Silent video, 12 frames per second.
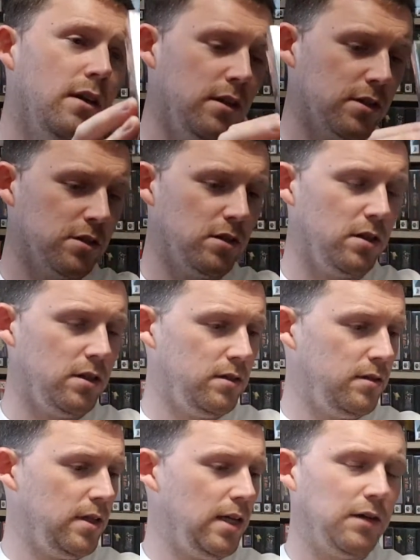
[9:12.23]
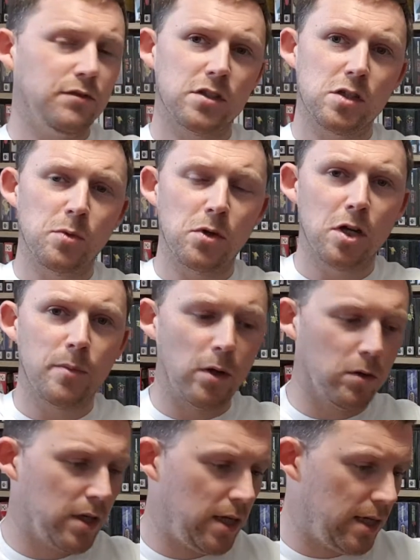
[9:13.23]
So, having spoke
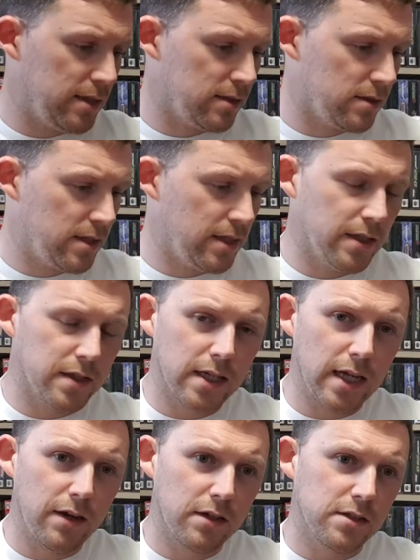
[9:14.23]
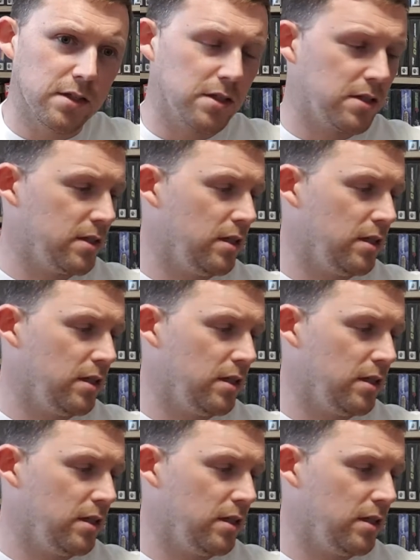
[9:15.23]
about that and the characters,